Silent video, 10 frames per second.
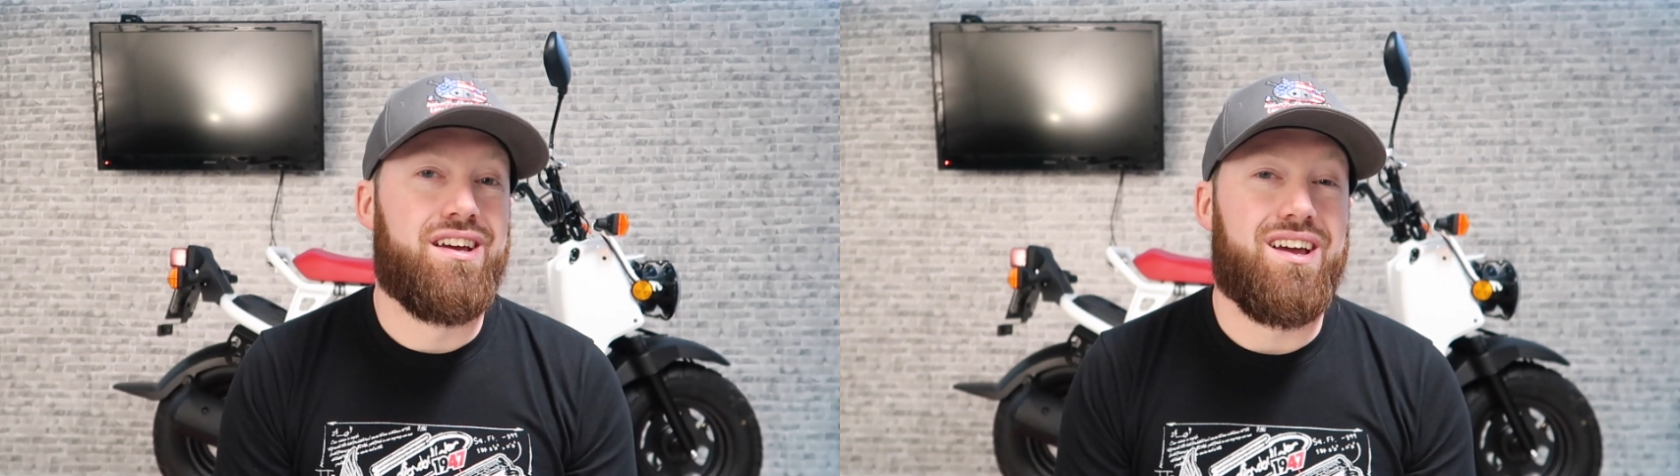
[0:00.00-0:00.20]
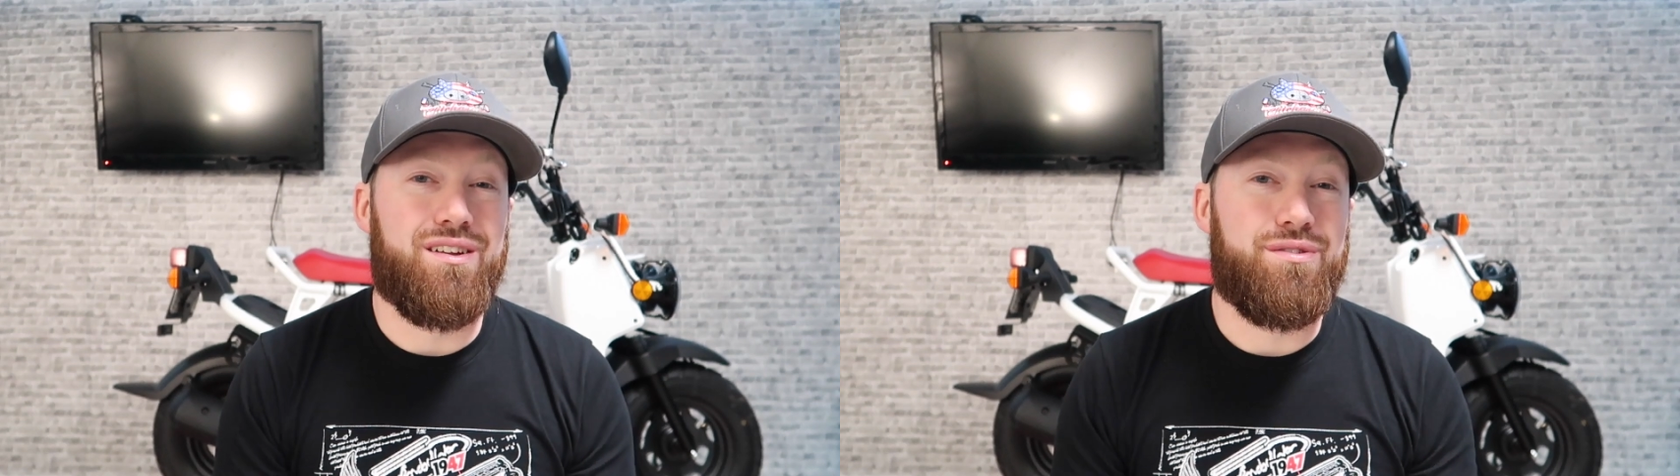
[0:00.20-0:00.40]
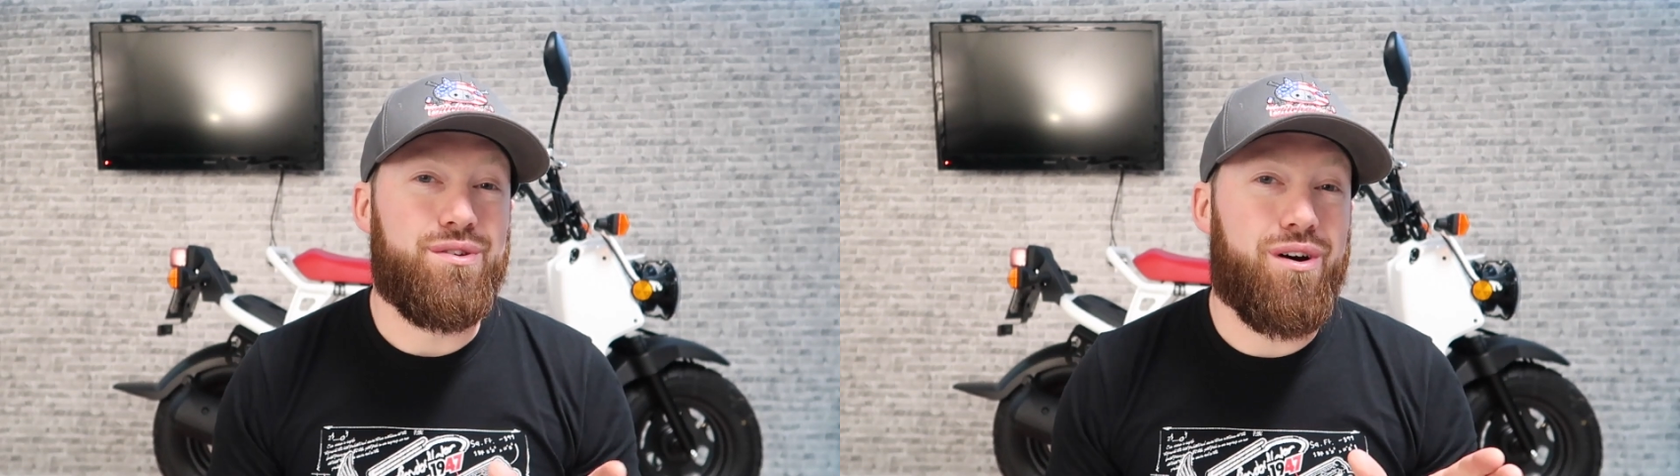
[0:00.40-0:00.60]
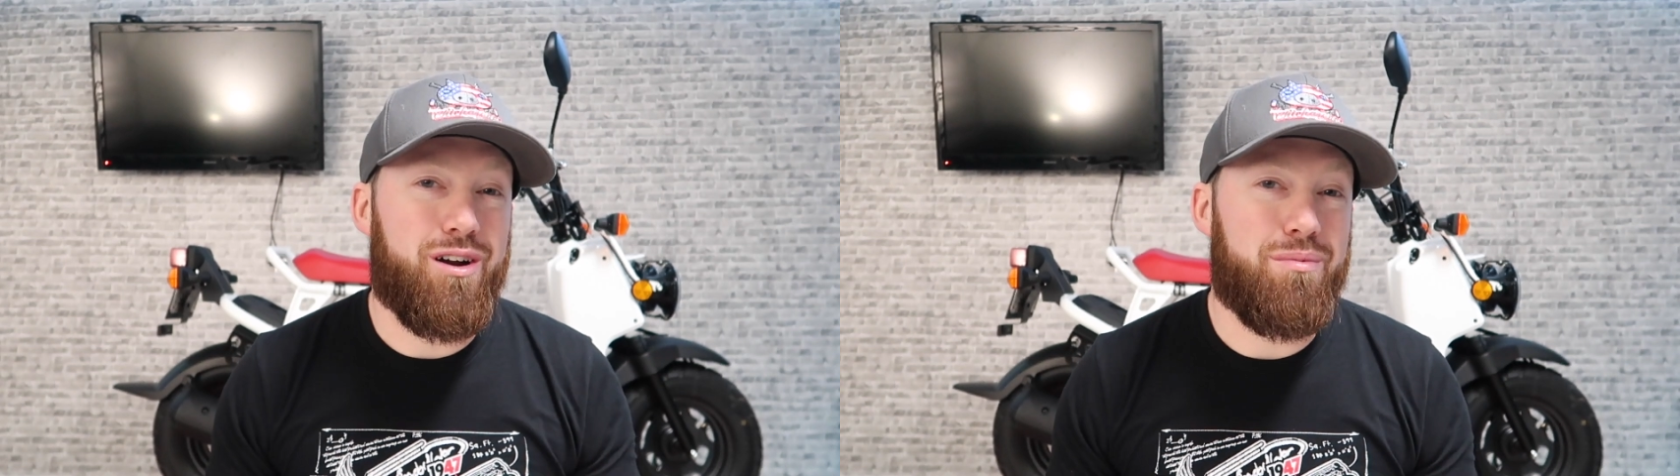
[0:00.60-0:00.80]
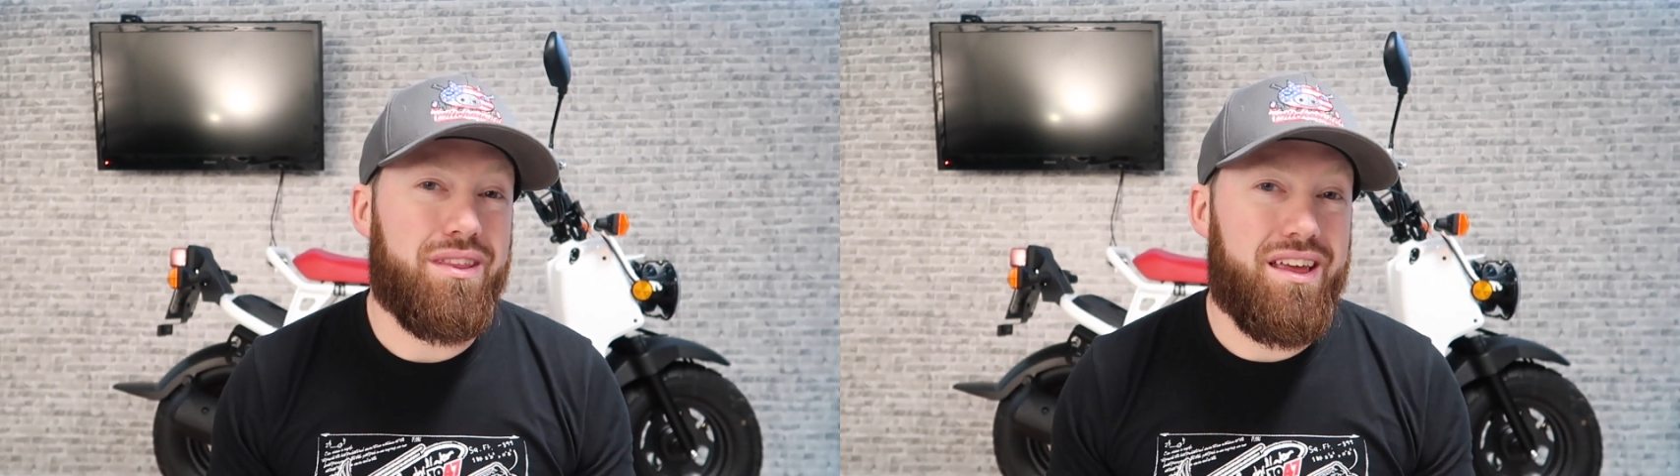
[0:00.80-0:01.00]
And if you are
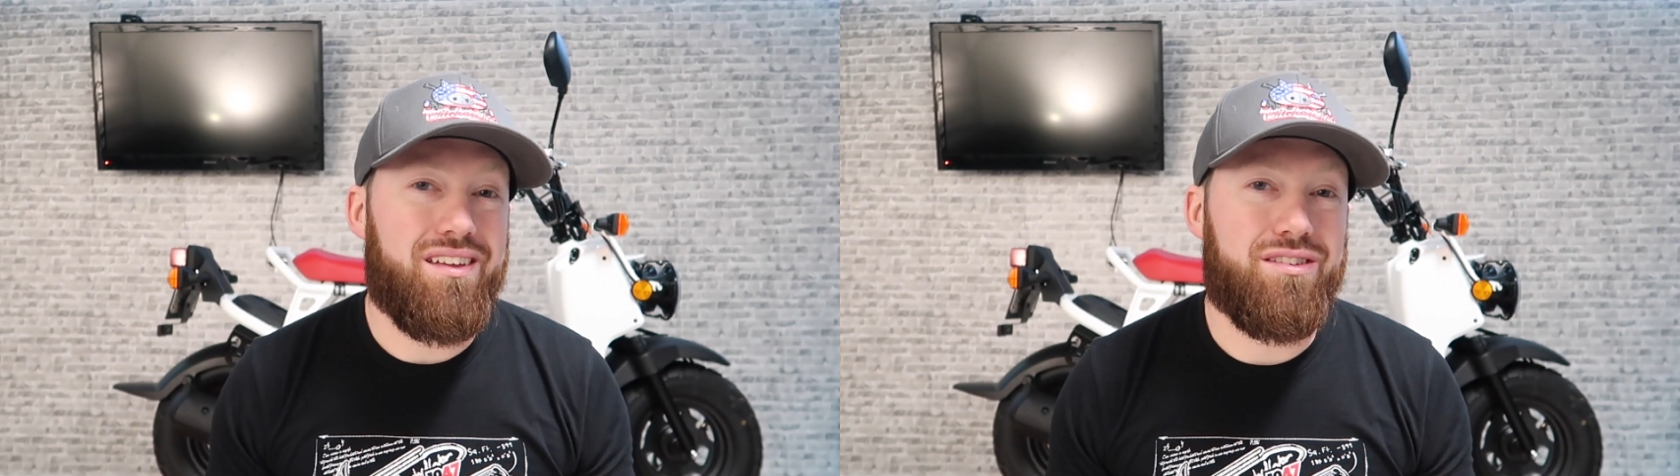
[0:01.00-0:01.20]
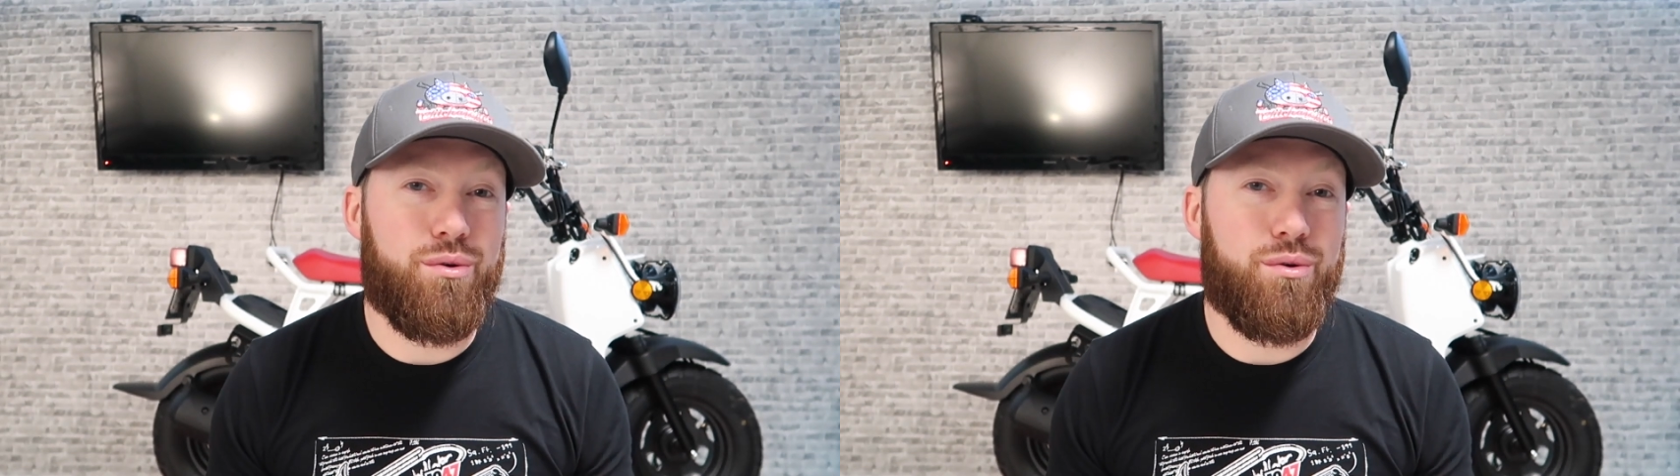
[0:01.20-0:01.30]
about to ask the